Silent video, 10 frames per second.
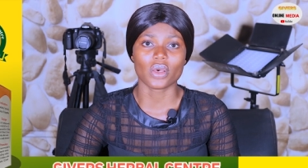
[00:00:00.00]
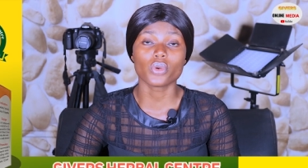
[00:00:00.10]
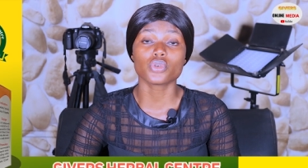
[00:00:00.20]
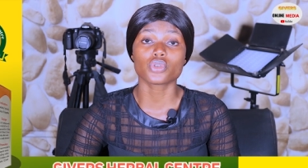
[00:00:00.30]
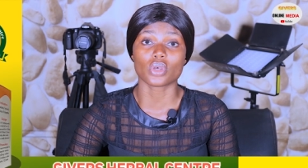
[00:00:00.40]

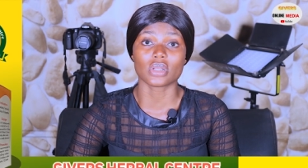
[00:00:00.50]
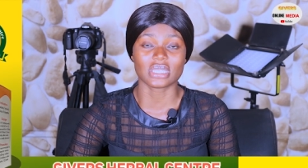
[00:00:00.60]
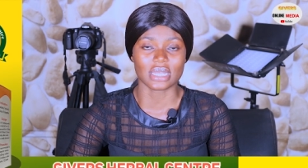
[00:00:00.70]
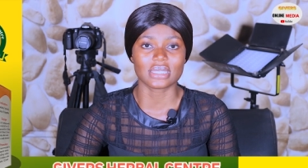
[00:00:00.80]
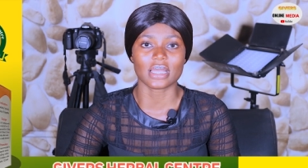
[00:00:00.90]
So just
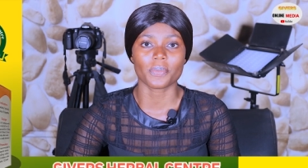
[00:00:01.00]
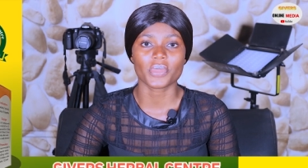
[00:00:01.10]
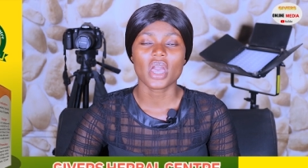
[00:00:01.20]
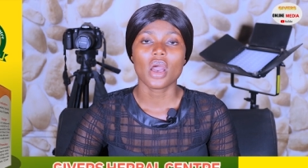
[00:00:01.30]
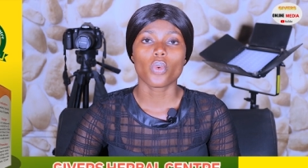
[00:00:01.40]
don't send
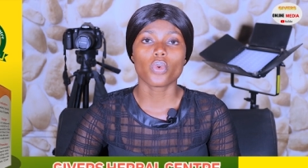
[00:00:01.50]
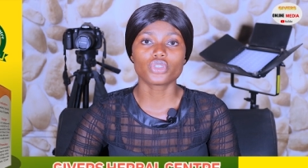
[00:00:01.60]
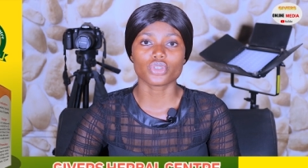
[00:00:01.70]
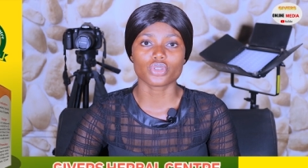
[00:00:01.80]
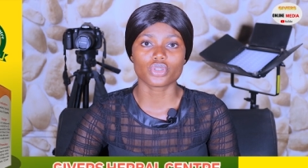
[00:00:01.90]
them.
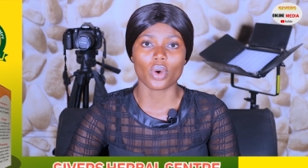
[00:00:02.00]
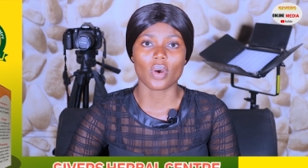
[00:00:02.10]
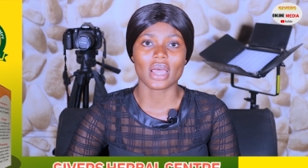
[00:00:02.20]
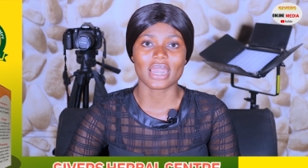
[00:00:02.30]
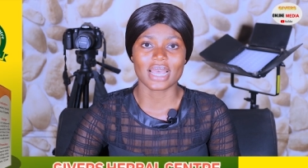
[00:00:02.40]
Who just
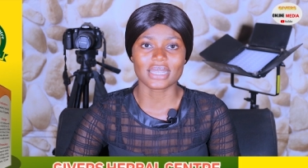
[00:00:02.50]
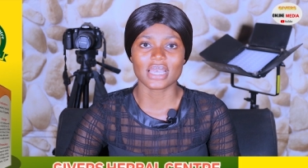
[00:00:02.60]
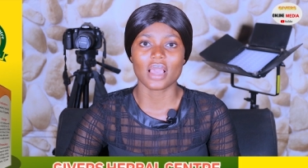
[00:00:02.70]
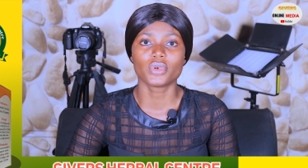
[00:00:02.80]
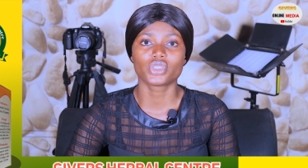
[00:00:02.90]
thought not
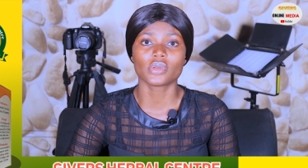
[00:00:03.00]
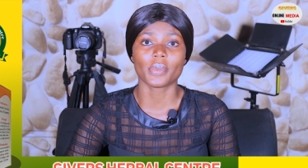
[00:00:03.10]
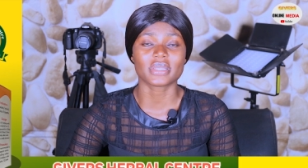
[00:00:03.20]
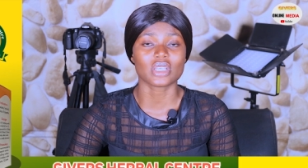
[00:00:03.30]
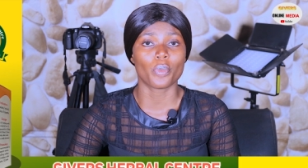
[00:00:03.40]
the
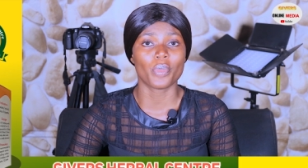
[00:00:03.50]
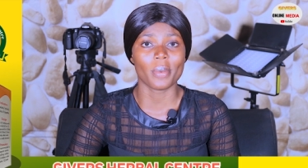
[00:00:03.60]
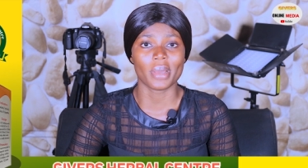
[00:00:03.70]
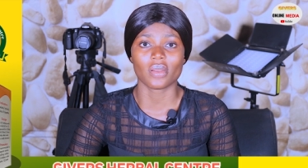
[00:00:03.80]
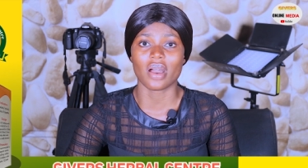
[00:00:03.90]
engineer of
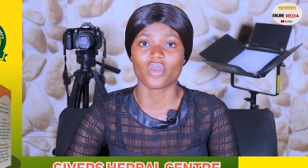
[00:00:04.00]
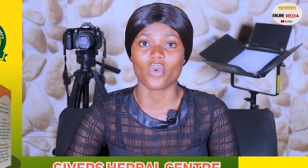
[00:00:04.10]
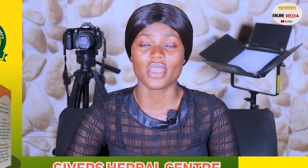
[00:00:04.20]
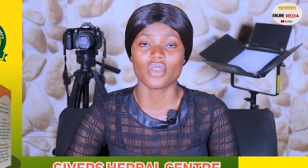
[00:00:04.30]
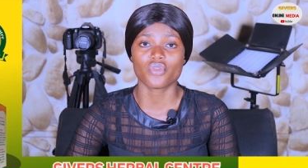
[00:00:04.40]
them and
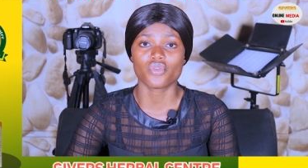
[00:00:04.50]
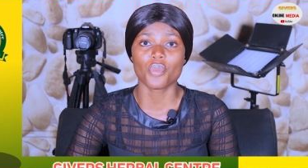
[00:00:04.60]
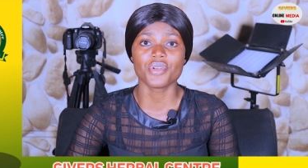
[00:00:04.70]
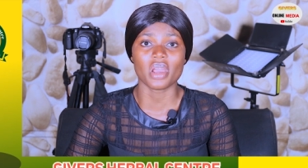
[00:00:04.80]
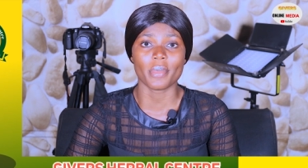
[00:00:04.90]
I you
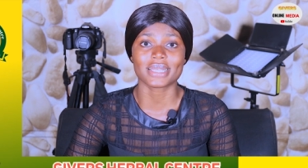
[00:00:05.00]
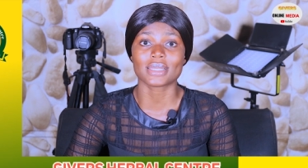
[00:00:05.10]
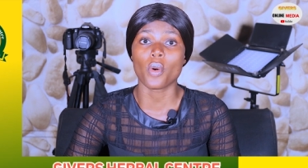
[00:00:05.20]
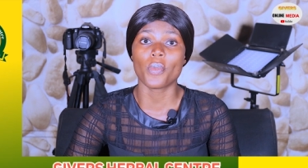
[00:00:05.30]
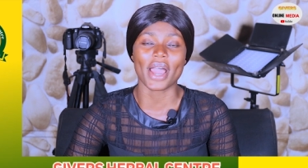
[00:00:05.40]
coming
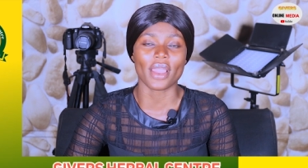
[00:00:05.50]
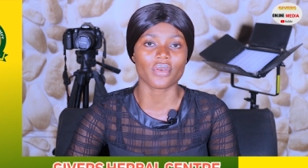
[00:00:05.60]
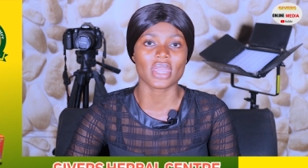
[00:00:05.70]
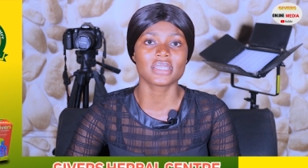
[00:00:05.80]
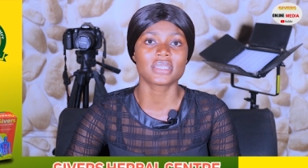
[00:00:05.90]
about all by
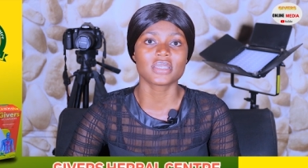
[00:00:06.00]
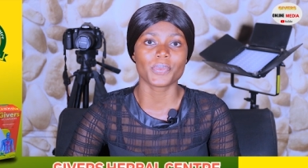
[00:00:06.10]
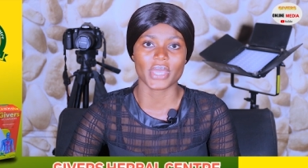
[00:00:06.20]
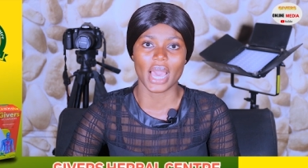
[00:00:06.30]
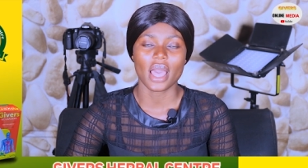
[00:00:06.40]
in
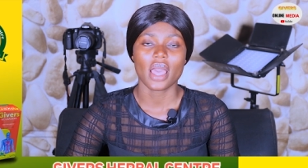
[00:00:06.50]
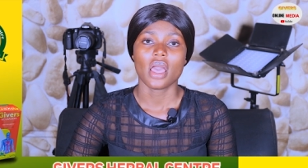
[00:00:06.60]
Sipia.